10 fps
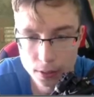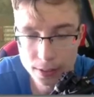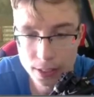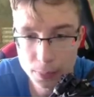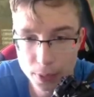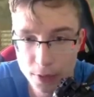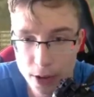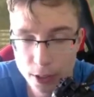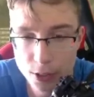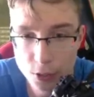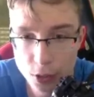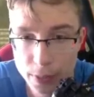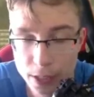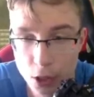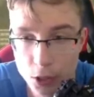The Braviary is gonna
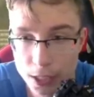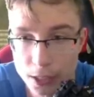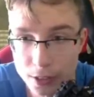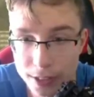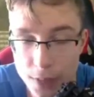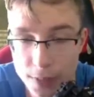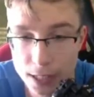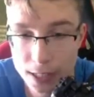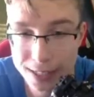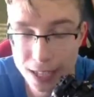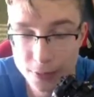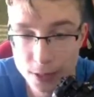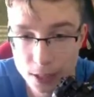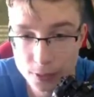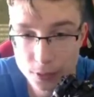be locked in the Talman
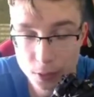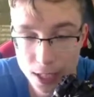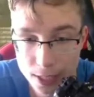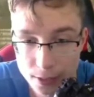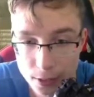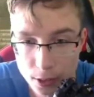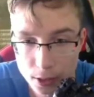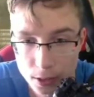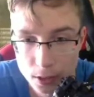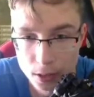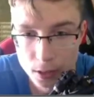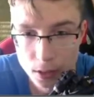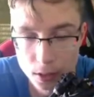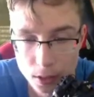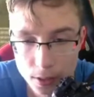indefinitely for the next turn.
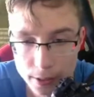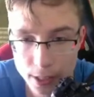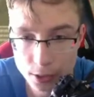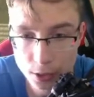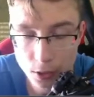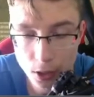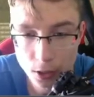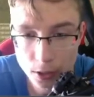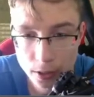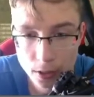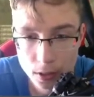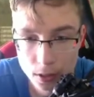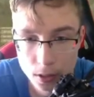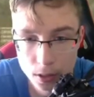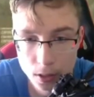Next turn on.
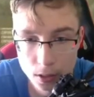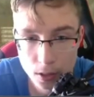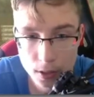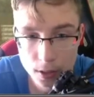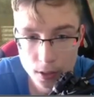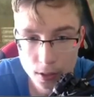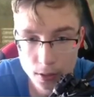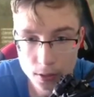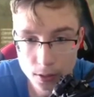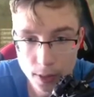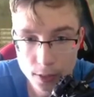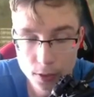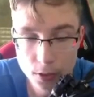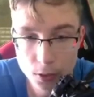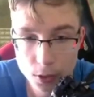I'm
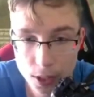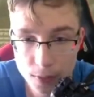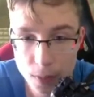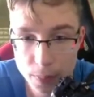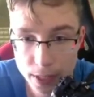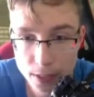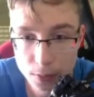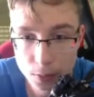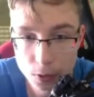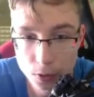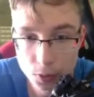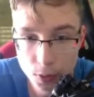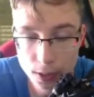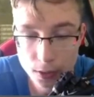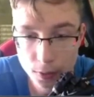actually not gonna give up yet. I'm gonna
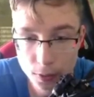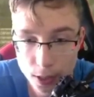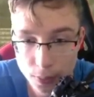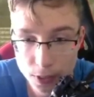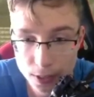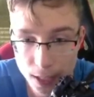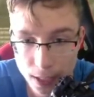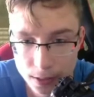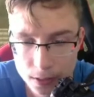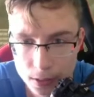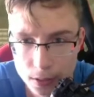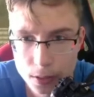try to go for like Protect.